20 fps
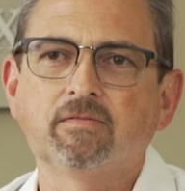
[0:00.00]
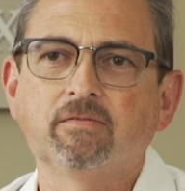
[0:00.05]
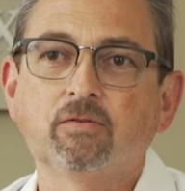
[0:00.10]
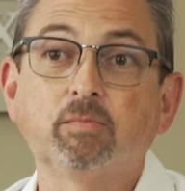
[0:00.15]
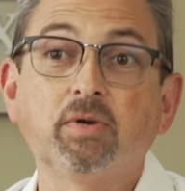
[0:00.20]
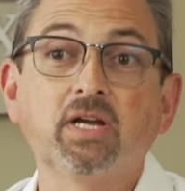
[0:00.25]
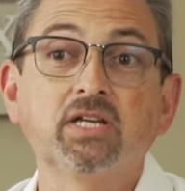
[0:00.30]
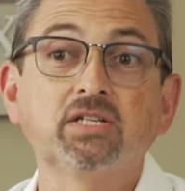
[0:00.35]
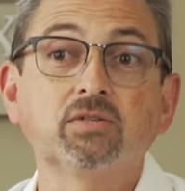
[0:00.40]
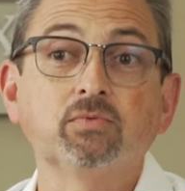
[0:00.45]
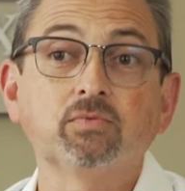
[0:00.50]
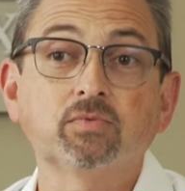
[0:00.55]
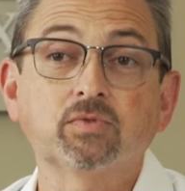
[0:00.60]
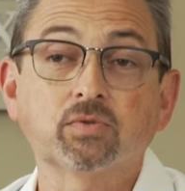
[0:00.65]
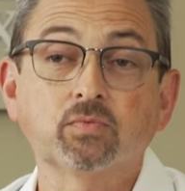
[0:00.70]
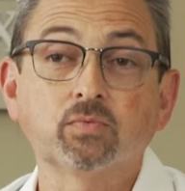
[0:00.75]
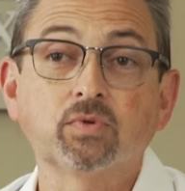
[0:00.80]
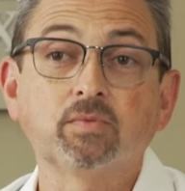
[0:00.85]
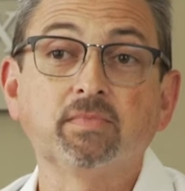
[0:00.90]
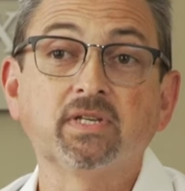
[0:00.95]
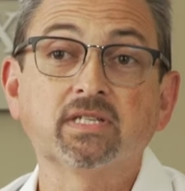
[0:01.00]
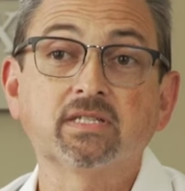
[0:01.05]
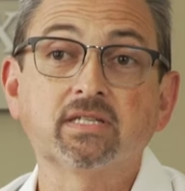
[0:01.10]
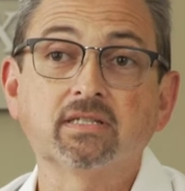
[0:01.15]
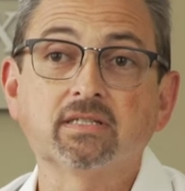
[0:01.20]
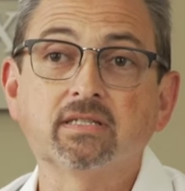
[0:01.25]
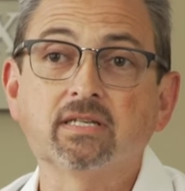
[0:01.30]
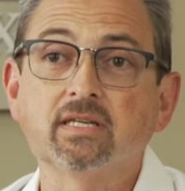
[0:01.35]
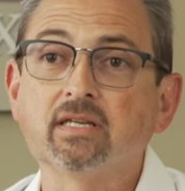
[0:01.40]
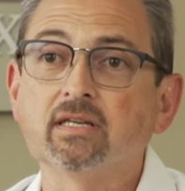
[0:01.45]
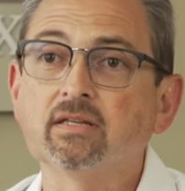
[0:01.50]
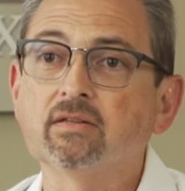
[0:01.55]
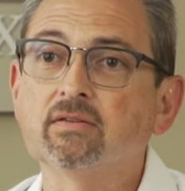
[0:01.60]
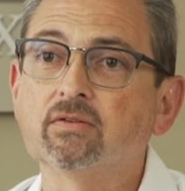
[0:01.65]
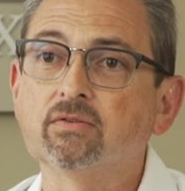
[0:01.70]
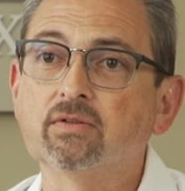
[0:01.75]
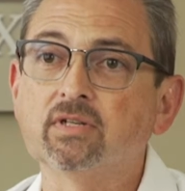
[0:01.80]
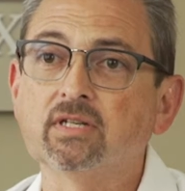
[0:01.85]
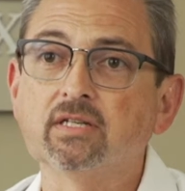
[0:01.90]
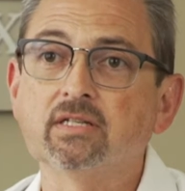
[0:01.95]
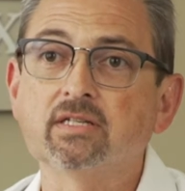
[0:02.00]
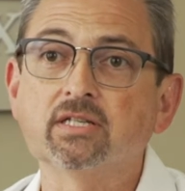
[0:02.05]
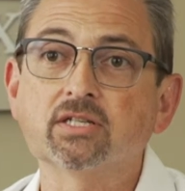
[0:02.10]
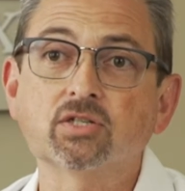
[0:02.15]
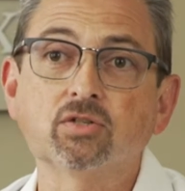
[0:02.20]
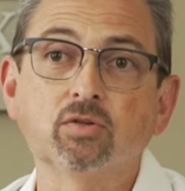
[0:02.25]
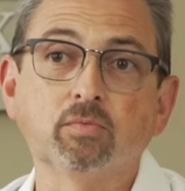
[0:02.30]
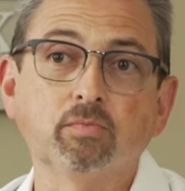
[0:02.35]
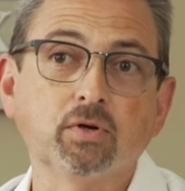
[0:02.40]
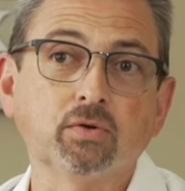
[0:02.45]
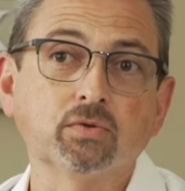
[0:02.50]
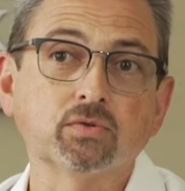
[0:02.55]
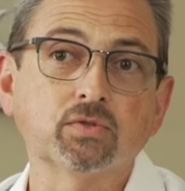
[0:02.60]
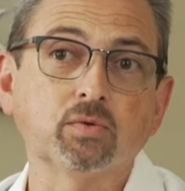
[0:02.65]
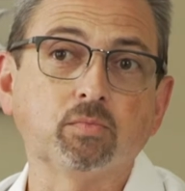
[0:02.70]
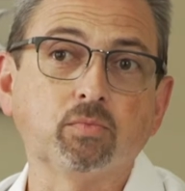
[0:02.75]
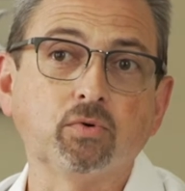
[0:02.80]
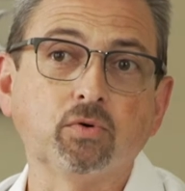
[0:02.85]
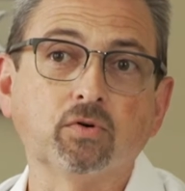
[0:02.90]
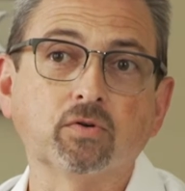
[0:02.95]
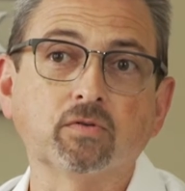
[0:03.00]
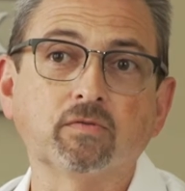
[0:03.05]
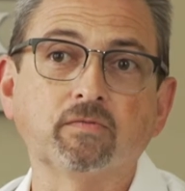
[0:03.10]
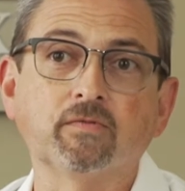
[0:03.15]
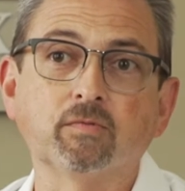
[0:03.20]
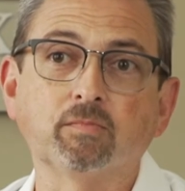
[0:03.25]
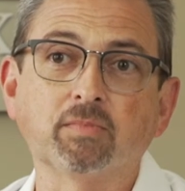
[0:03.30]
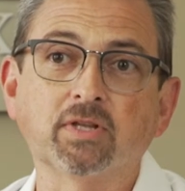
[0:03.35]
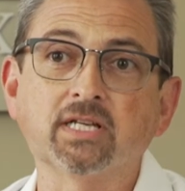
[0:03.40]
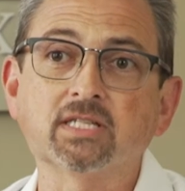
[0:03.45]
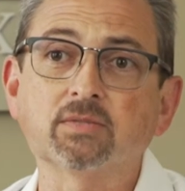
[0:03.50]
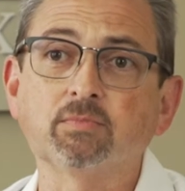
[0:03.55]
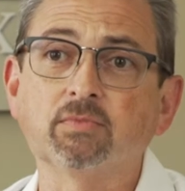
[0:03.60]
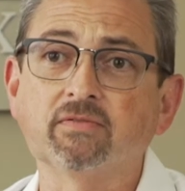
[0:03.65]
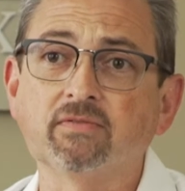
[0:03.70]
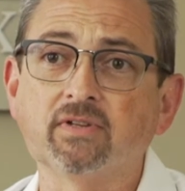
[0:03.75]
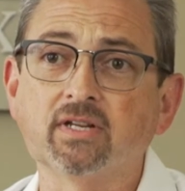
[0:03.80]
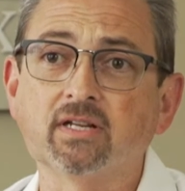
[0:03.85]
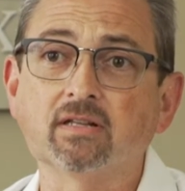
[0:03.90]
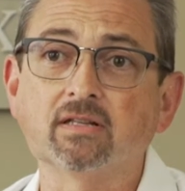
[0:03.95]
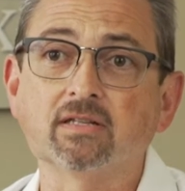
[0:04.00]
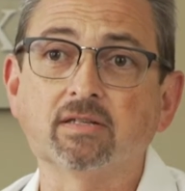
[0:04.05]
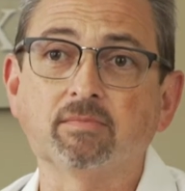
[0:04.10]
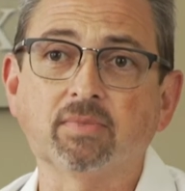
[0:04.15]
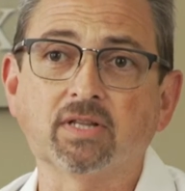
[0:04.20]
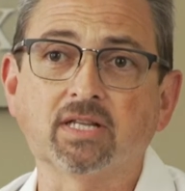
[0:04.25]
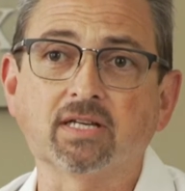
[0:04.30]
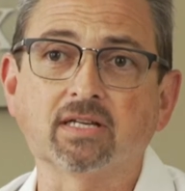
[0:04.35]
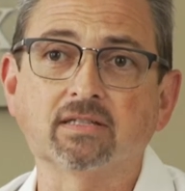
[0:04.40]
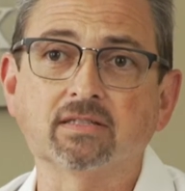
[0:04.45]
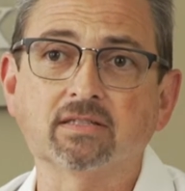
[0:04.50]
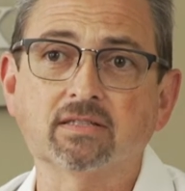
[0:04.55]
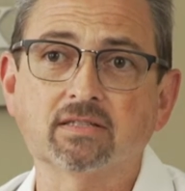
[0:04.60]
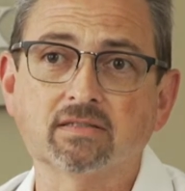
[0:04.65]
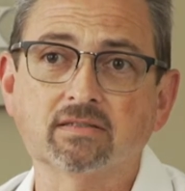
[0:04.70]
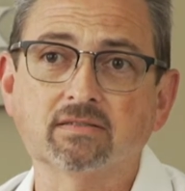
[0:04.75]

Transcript: For patients with missing teeth who need additional bone support for placement of dental implants,